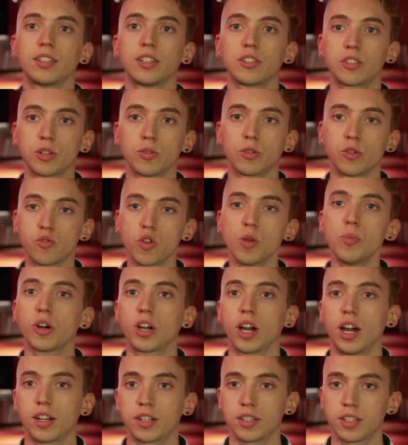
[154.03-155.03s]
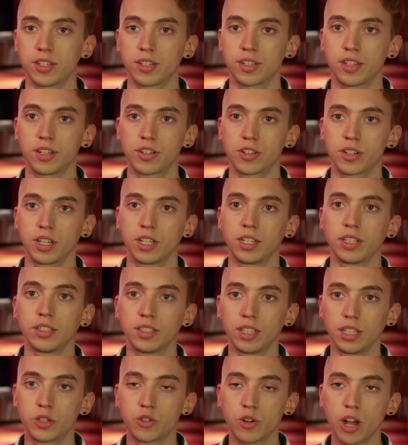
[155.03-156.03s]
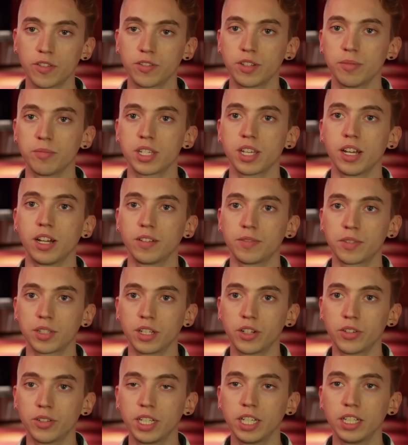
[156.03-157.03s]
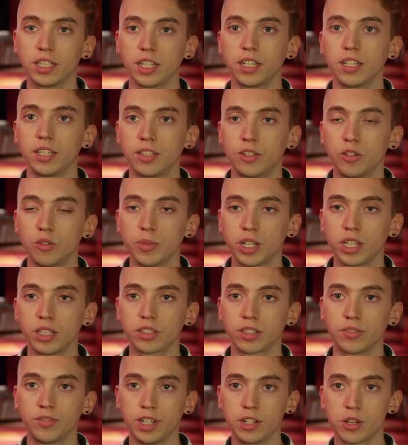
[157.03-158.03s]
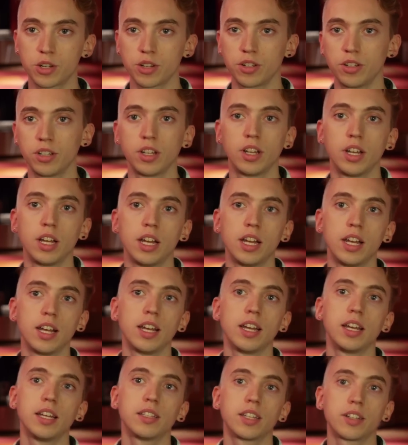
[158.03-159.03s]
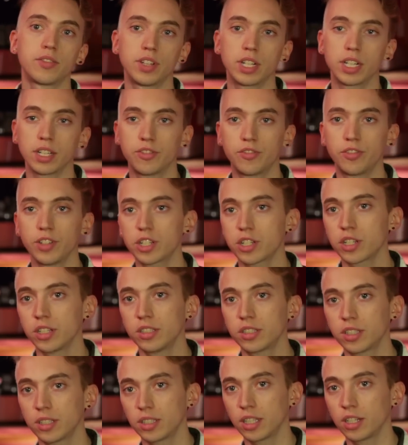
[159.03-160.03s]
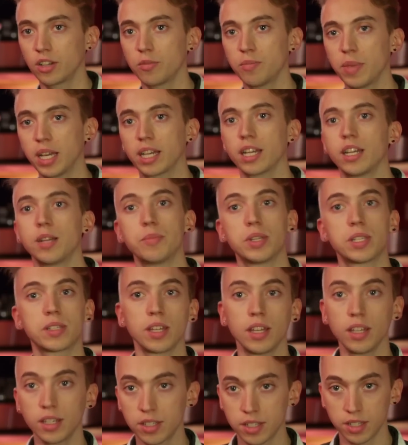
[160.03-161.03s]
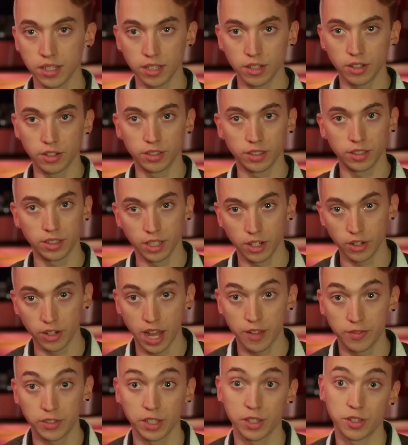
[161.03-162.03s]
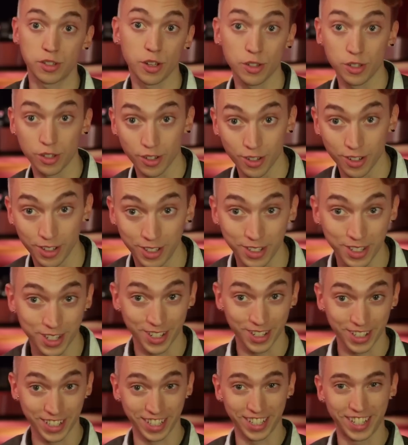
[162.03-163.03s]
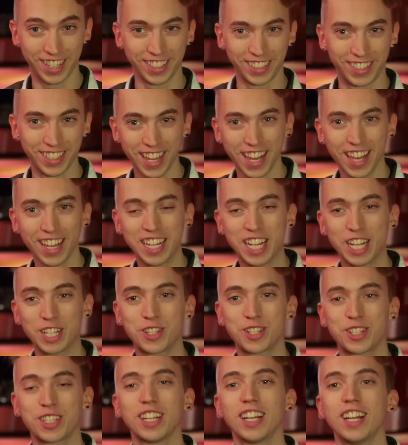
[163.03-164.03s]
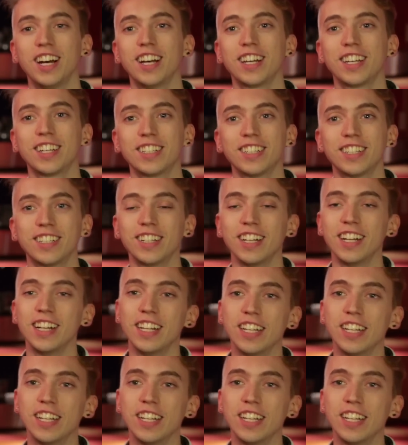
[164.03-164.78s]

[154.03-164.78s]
So robocars, essentially. They drive themselves. They don't need any human intervention, and they're very efficient. They don't make any mistakes. They don't have testosterone. So they don't cut the line.